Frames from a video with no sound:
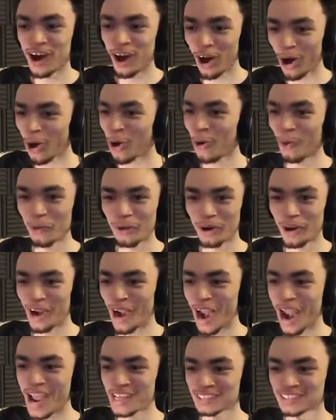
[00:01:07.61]
What oh, vinyl?
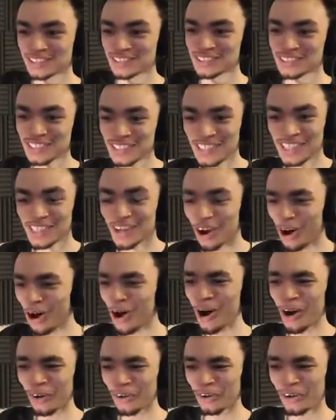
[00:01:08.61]
yes.
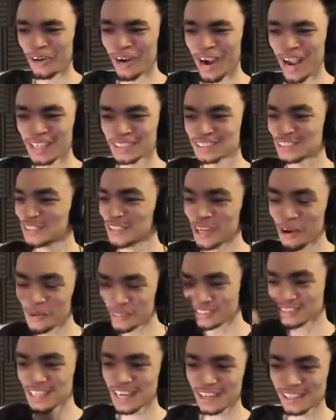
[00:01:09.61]
Oh, yes. You know
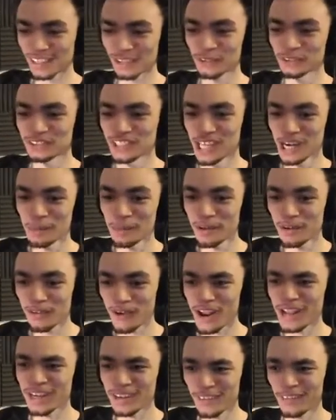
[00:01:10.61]
exactly who's going to be
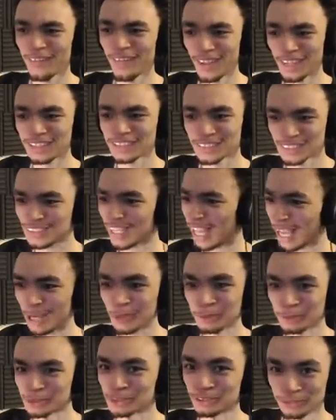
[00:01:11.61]
riding this.
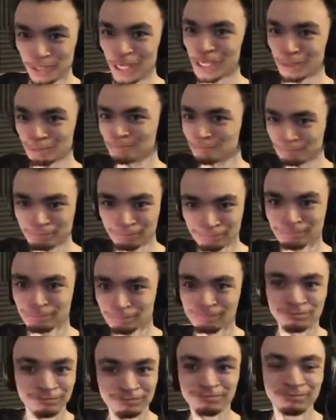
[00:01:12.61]
Damn straight. Mm.
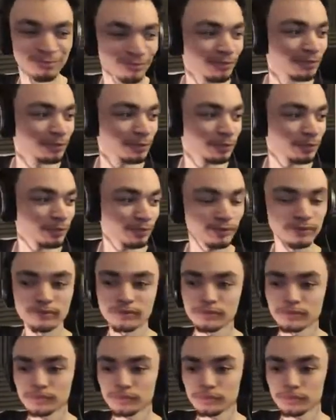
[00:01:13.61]
Right, I'm
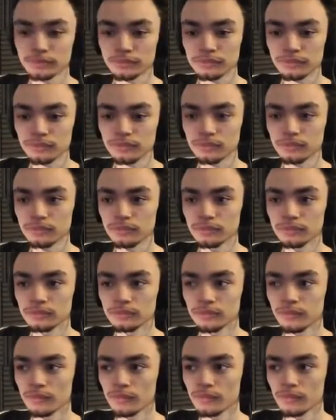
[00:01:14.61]
going back to my
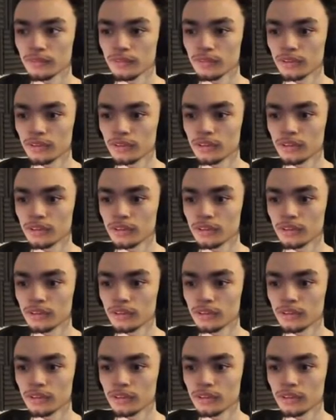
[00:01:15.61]
HQ too.